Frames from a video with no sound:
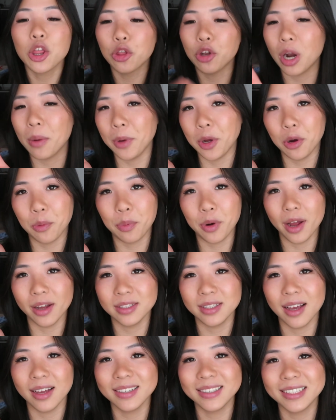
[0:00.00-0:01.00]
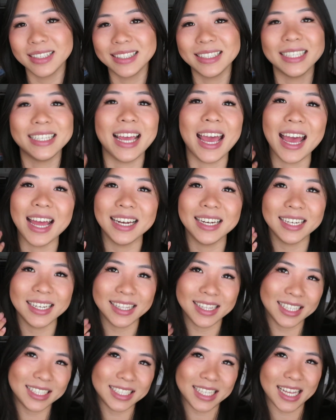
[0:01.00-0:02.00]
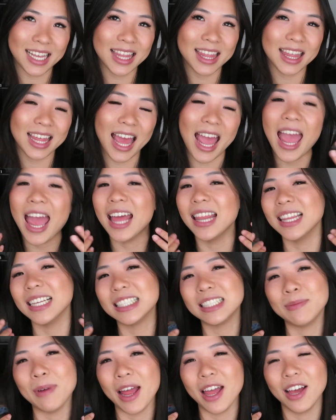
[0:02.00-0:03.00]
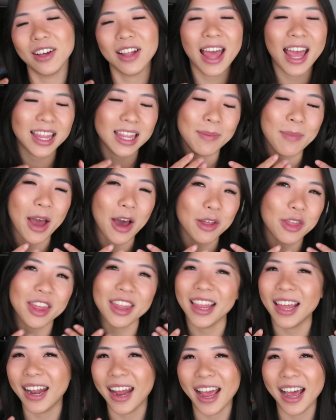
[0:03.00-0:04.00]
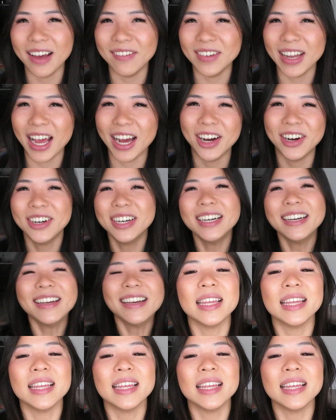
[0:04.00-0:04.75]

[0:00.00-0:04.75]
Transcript: throughout my whole process to get the teeth and the smile and the mouth that I have now.